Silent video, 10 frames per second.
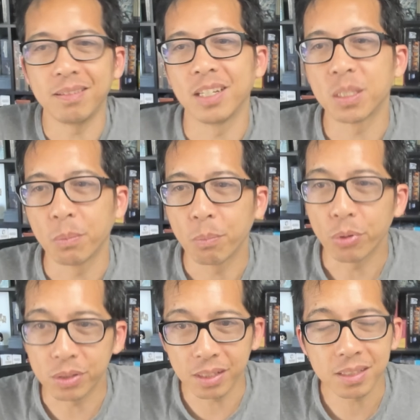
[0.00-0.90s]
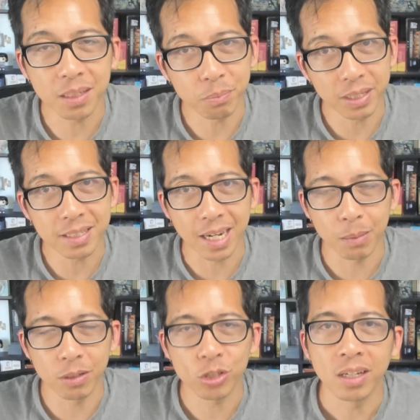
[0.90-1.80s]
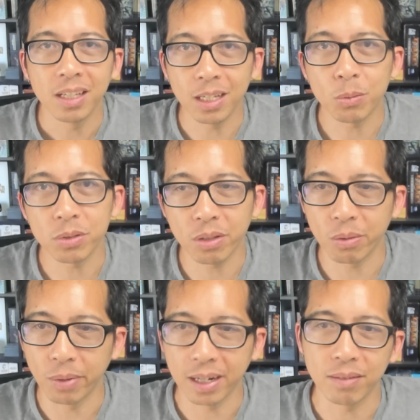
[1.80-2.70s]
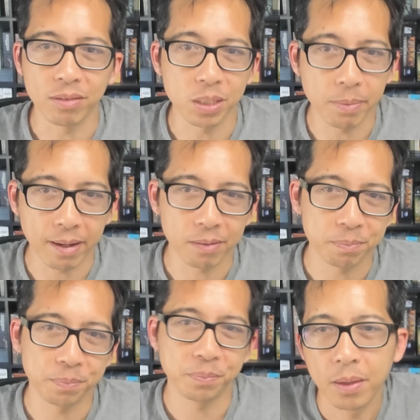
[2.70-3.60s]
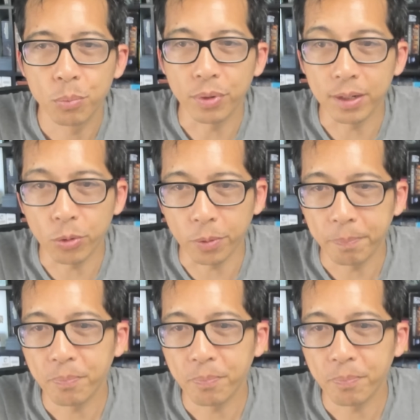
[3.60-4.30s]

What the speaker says: It's persistent bleed damage equal to the rank of the spell. Pretty cool.